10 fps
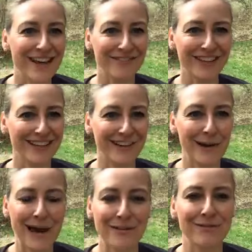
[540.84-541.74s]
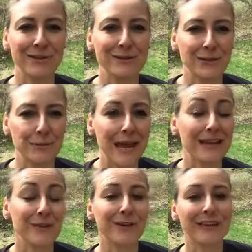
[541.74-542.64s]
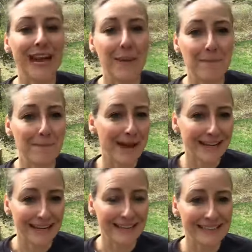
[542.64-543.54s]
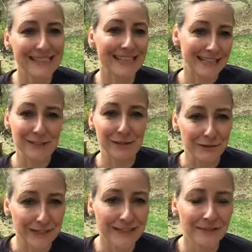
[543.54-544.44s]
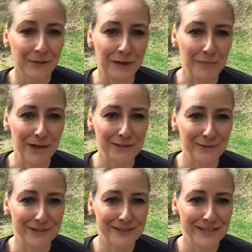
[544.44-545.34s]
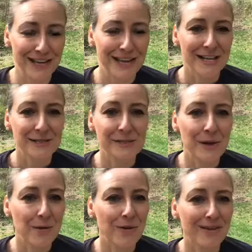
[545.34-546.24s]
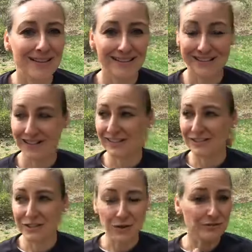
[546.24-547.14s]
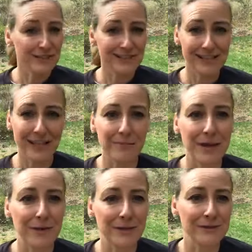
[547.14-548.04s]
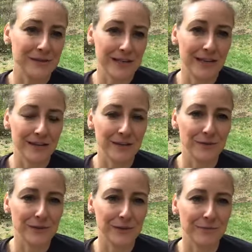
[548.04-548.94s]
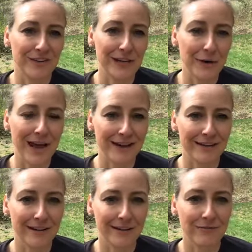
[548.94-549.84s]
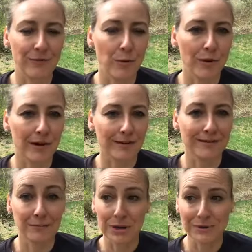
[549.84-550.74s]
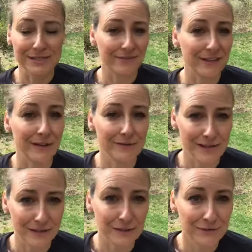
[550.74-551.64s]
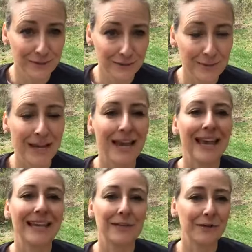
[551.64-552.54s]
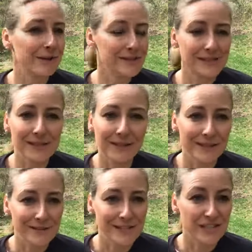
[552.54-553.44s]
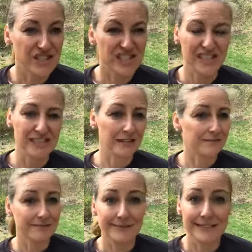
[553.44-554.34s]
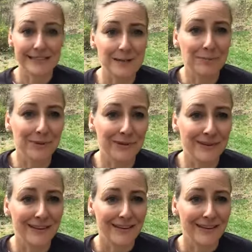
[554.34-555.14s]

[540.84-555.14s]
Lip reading: that video out of YouTube and you can embed it into your e-learning modules. So don't just think about using YouTube video editor for posting videos on YouTube. You can still use it just as a simple